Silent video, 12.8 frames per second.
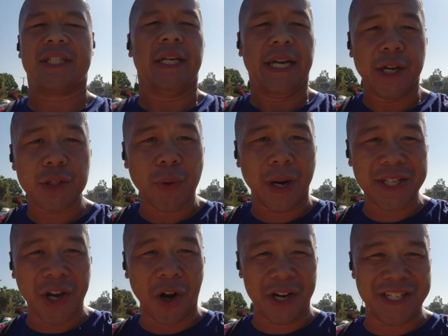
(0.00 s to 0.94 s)
Here's what I
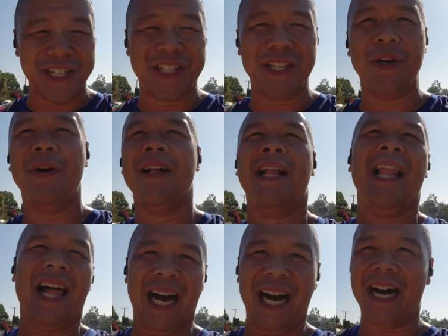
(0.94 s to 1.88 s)
started to do.
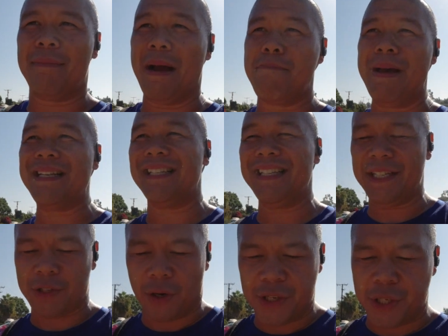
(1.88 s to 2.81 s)
I basically
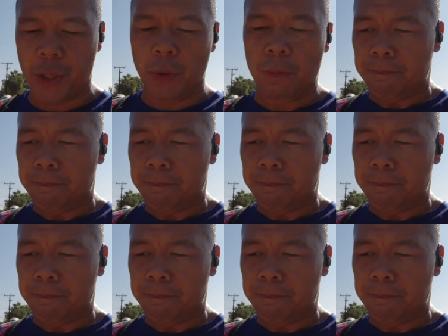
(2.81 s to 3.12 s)
started to